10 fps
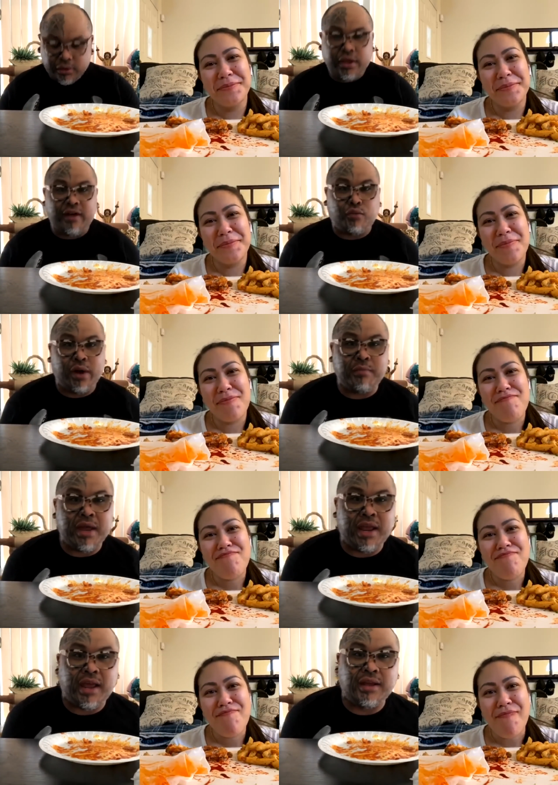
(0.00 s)
Speaker 1: you have one
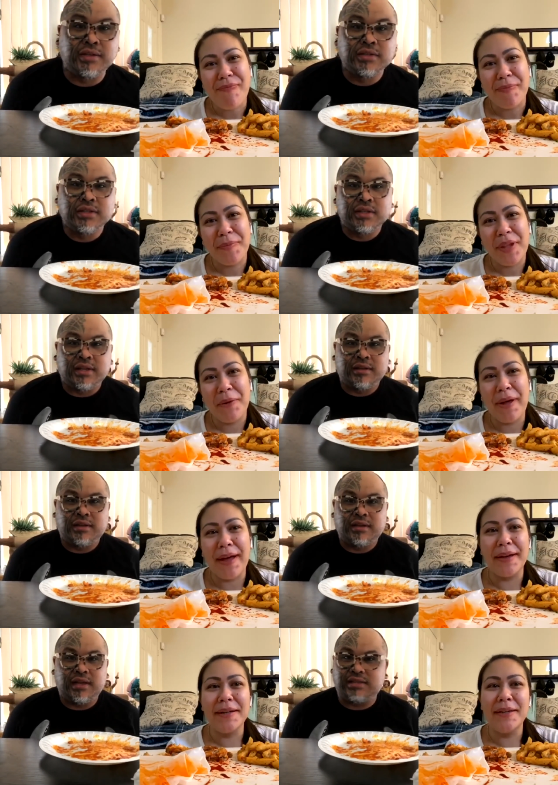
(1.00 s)
minute.
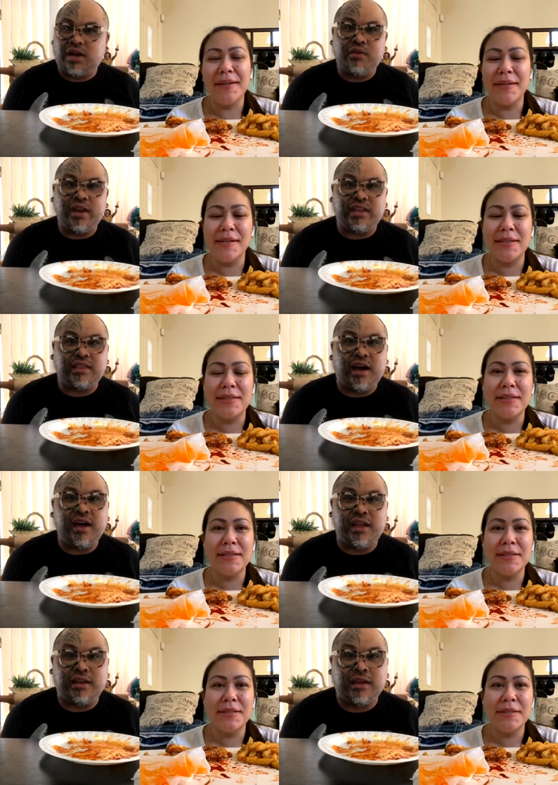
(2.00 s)
Okay. It's already
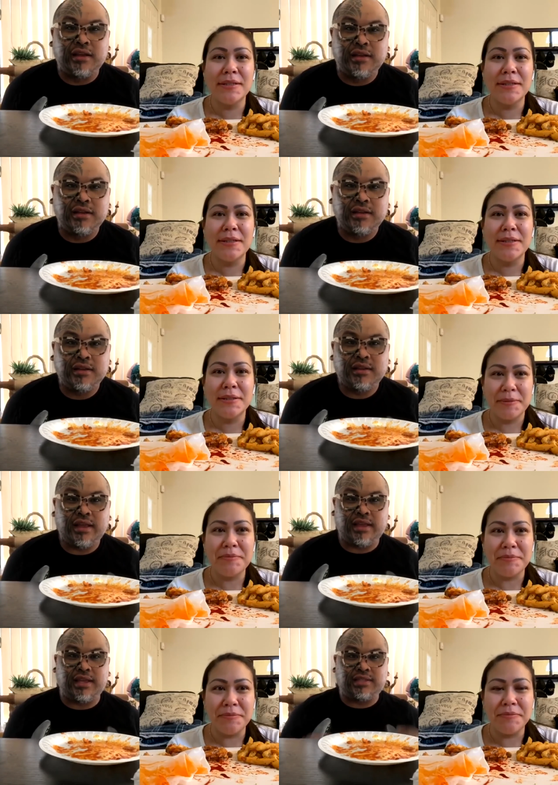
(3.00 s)
done.
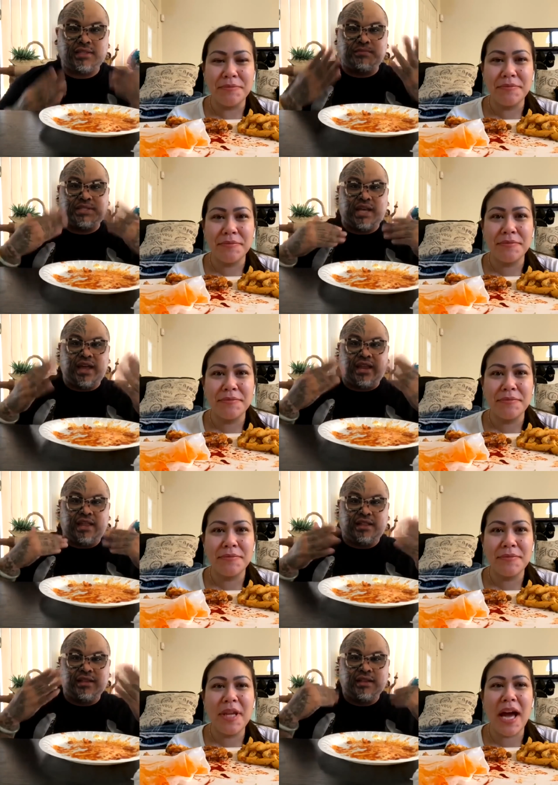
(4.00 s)
Like it's subsided.
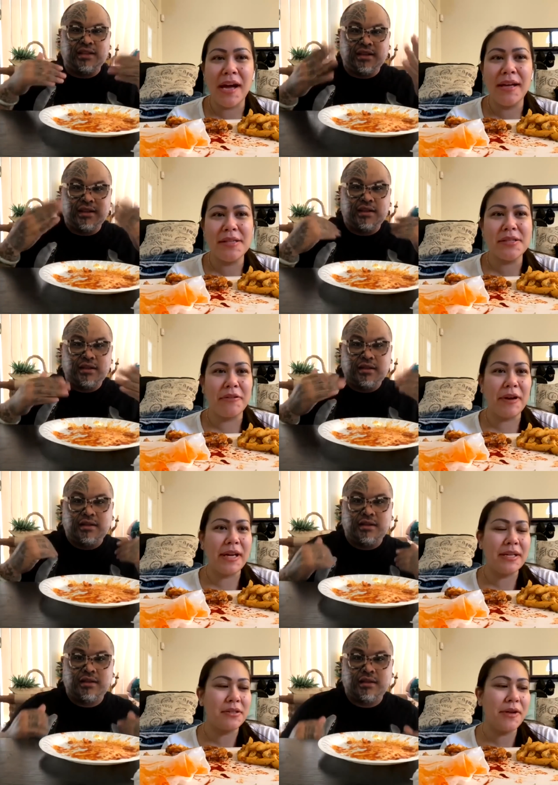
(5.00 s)
Yeah,
Speaker 2: it is
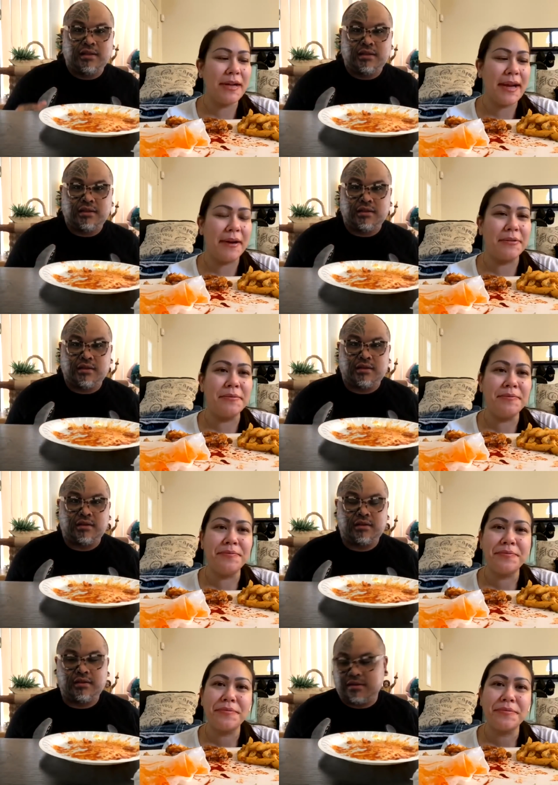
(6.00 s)
already. It's going down.
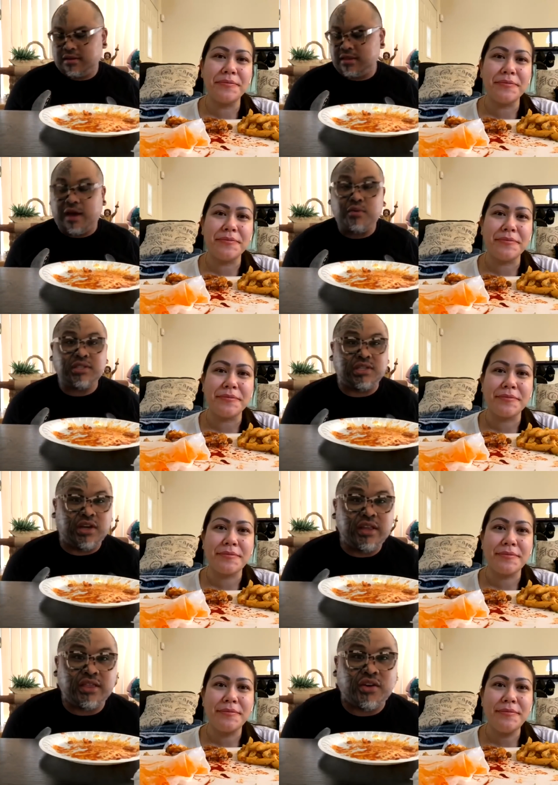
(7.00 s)
Speaker 1: That was
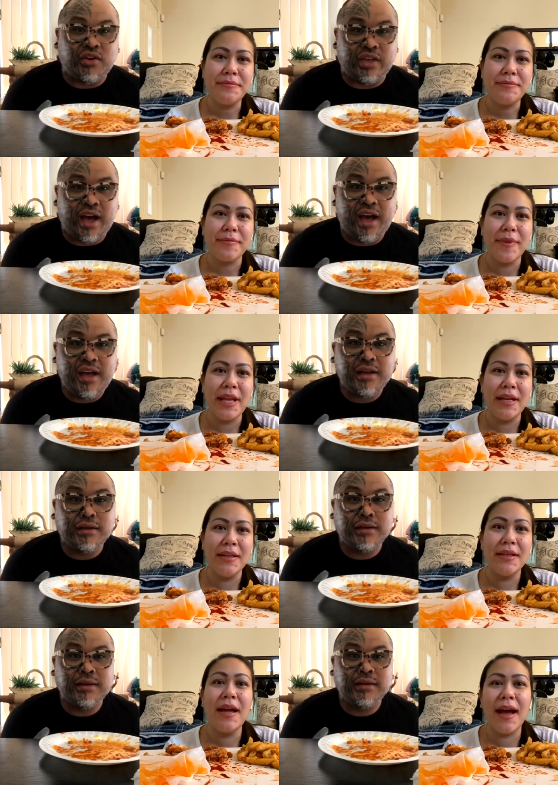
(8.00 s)
good though, yeah.
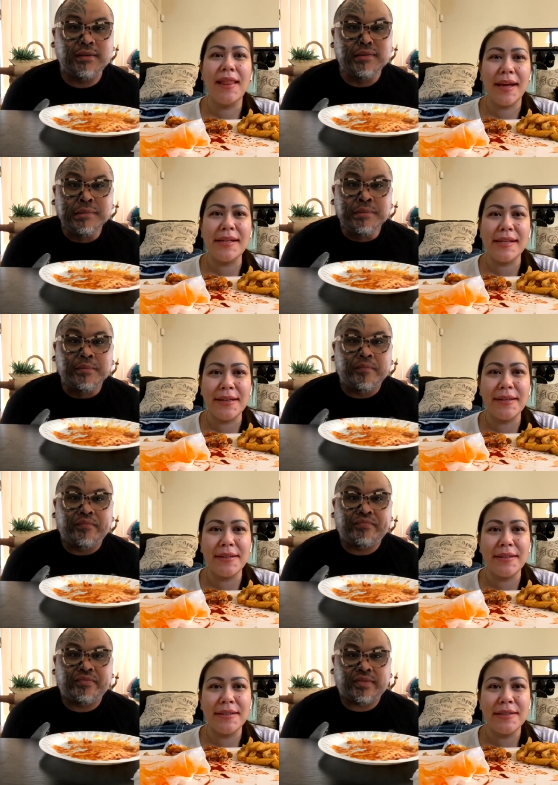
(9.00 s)
Speaker 2: Yeah, I liked it.
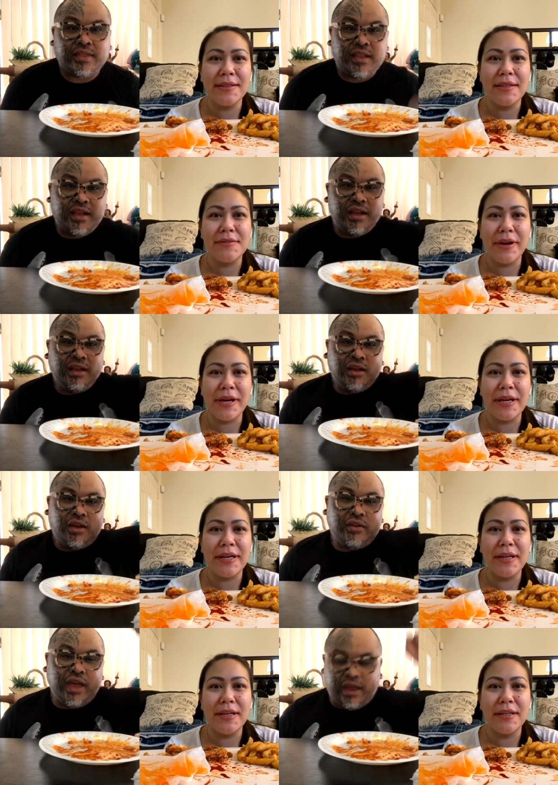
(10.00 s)
It's very
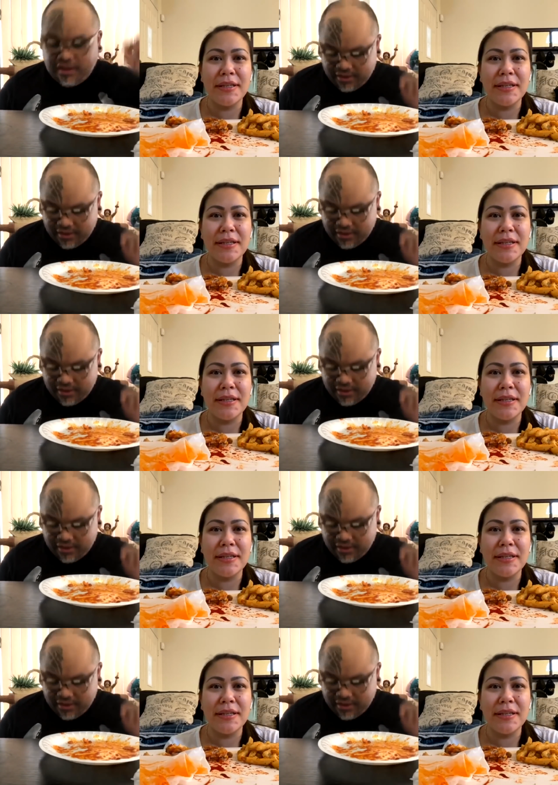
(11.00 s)
good. Okay.